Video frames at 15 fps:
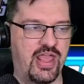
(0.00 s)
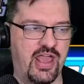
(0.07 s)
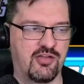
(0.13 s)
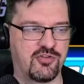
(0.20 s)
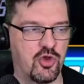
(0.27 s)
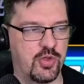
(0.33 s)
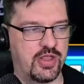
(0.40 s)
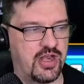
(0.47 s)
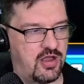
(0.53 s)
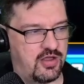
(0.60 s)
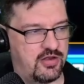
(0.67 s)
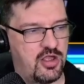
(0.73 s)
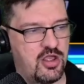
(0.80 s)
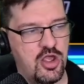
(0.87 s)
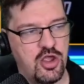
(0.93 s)
going on.
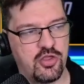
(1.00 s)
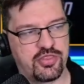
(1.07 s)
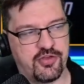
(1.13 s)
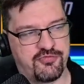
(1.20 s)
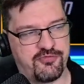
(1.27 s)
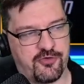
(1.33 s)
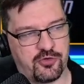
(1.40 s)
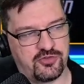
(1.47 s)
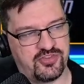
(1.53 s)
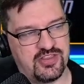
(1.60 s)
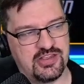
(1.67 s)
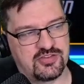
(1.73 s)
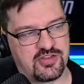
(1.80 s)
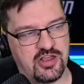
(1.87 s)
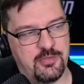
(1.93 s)
The first thing's
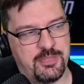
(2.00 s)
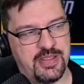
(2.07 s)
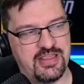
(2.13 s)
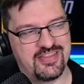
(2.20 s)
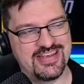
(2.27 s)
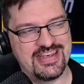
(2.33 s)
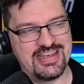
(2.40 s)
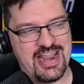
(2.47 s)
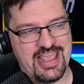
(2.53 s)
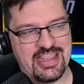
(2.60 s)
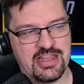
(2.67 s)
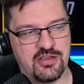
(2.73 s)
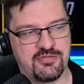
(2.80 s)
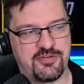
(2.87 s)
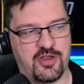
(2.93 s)
going to be the
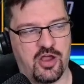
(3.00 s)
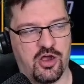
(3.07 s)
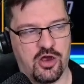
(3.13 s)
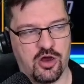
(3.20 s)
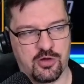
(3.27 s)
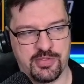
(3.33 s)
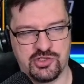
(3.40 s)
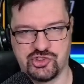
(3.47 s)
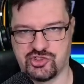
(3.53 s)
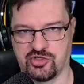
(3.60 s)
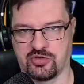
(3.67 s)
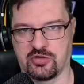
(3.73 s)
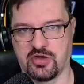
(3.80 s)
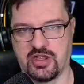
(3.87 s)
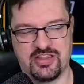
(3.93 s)
negative harbinger
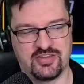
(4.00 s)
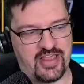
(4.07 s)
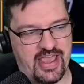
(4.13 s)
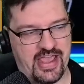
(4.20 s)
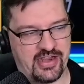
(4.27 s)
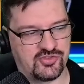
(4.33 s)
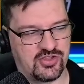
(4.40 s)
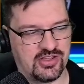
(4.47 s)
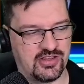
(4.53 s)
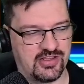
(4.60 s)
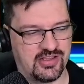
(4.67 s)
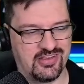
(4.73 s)
is actually